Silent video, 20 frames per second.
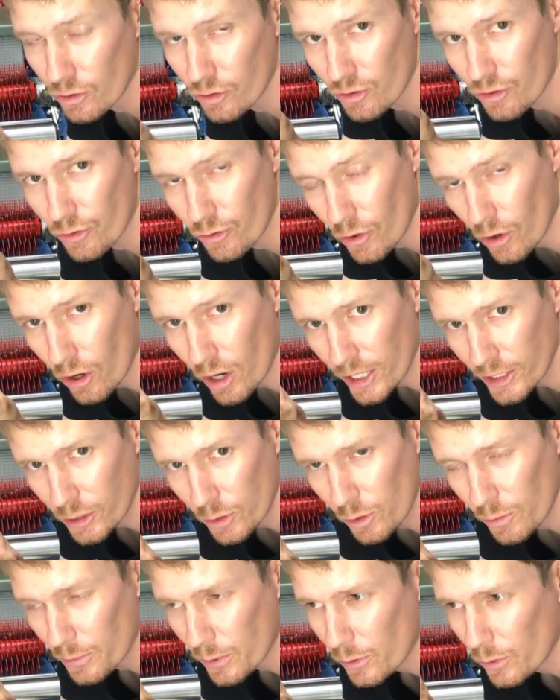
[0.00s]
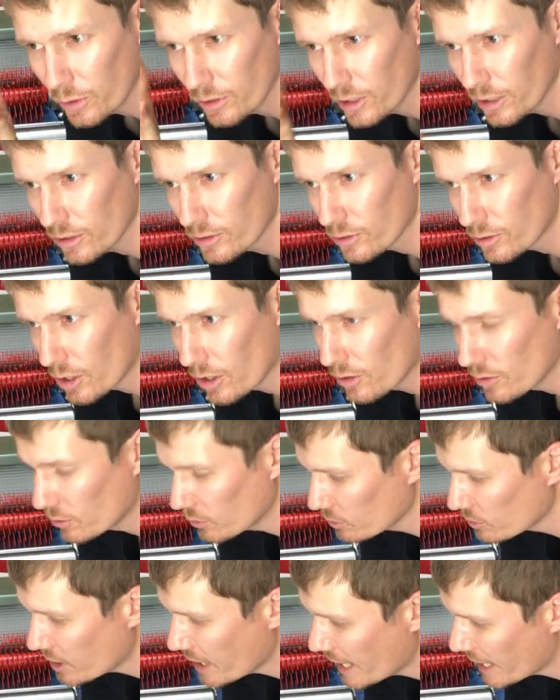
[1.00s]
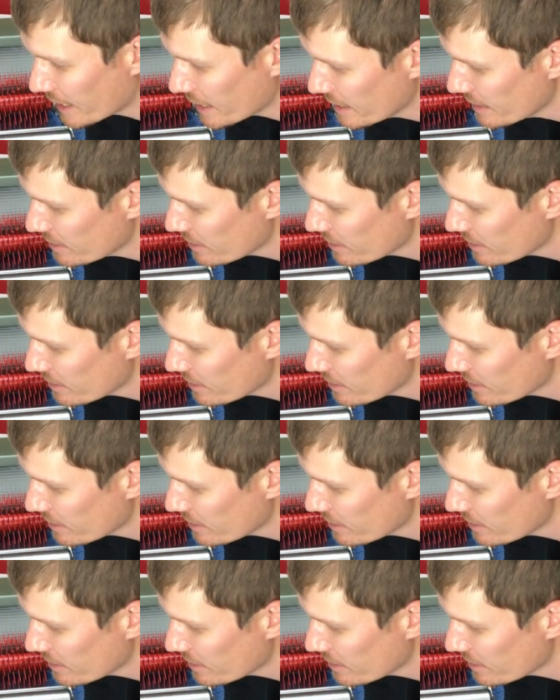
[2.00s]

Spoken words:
dry to a point that it's gone all tacky.